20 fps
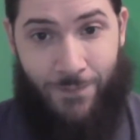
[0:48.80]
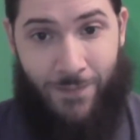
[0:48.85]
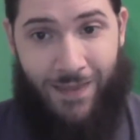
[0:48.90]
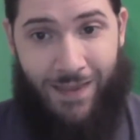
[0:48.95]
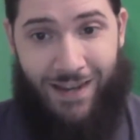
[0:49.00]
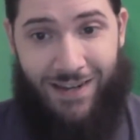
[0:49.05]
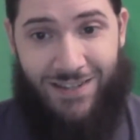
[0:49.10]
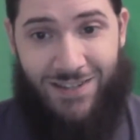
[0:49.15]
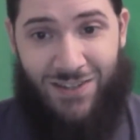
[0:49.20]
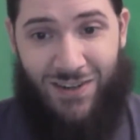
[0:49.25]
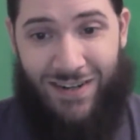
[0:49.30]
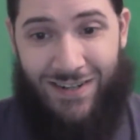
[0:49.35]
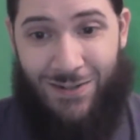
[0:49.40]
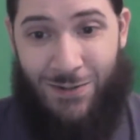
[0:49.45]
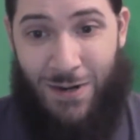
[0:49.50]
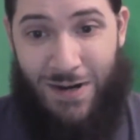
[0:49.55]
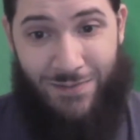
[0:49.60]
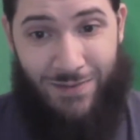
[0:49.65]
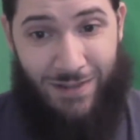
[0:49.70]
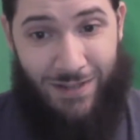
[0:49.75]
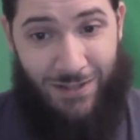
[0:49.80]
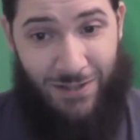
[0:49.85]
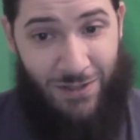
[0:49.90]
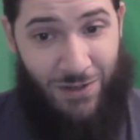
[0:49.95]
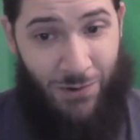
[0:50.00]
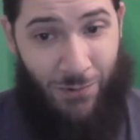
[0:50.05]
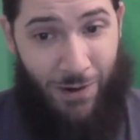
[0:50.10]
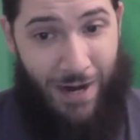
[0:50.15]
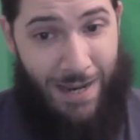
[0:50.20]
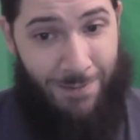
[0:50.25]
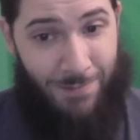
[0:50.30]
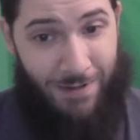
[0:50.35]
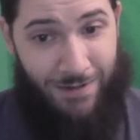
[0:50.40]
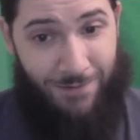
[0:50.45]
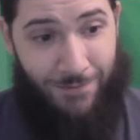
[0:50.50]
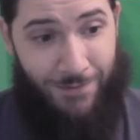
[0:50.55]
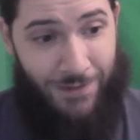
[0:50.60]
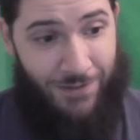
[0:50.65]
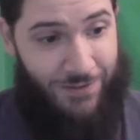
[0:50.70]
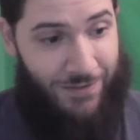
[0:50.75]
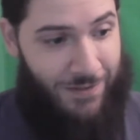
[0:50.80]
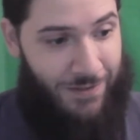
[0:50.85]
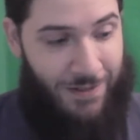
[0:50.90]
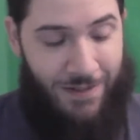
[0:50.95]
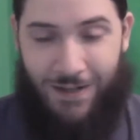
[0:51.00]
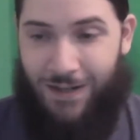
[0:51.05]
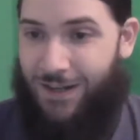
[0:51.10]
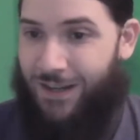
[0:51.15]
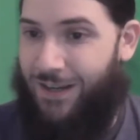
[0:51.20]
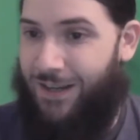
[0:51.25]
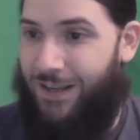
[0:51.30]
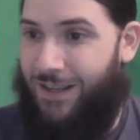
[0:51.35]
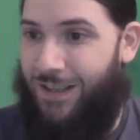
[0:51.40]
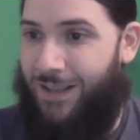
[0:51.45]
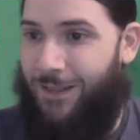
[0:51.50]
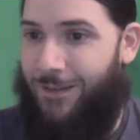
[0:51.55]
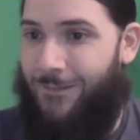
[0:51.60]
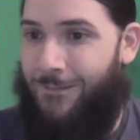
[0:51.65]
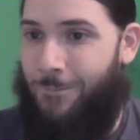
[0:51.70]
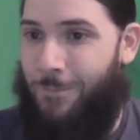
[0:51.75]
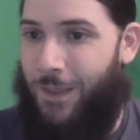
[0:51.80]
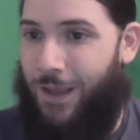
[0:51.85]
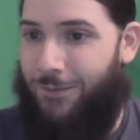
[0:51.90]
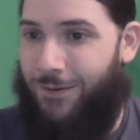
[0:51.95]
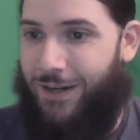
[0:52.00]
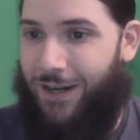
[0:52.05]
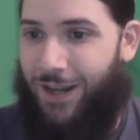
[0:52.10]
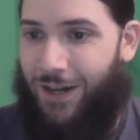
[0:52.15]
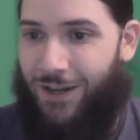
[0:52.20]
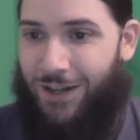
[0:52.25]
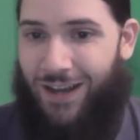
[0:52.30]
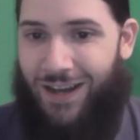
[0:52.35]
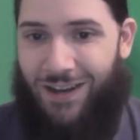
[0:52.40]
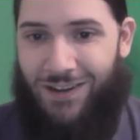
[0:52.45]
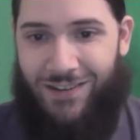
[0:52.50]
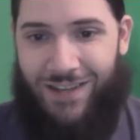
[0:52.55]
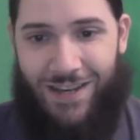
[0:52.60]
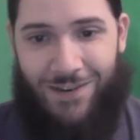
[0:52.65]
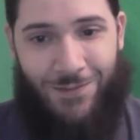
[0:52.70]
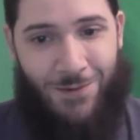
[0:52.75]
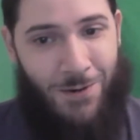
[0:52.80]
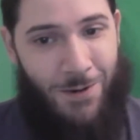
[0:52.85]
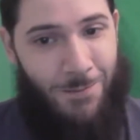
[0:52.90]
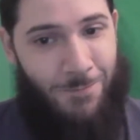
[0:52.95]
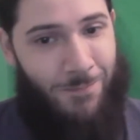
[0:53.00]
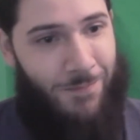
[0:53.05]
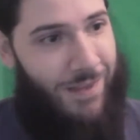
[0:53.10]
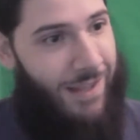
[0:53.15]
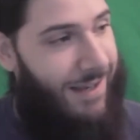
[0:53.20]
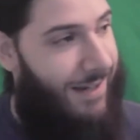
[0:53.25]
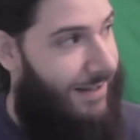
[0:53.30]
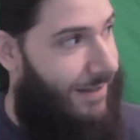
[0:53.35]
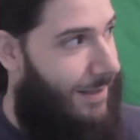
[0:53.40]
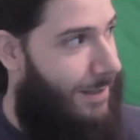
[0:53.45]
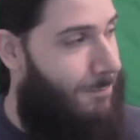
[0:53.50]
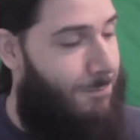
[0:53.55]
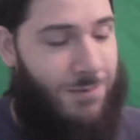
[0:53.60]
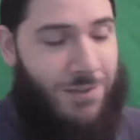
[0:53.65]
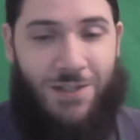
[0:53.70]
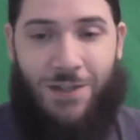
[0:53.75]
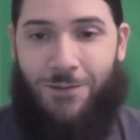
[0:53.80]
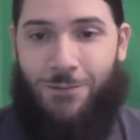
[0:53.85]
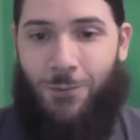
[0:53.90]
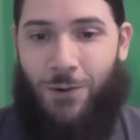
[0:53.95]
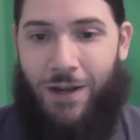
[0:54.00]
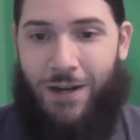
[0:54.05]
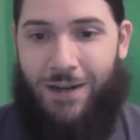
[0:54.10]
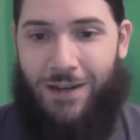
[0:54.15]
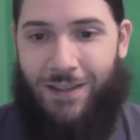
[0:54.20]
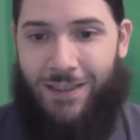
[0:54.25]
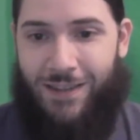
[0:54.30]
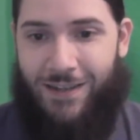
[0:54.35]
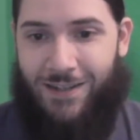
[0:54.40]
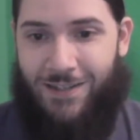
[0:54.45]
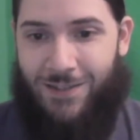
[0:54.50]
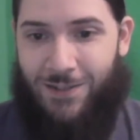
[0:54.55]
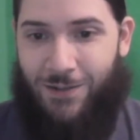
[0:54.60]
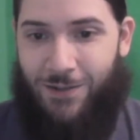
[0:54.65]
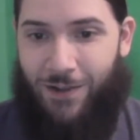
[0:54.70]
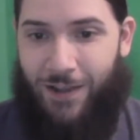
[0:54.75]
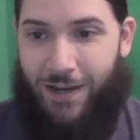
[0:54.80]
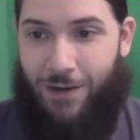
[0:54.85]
And so I do have a little cropping filter. I mean, I'll give you a glimpse of what things look like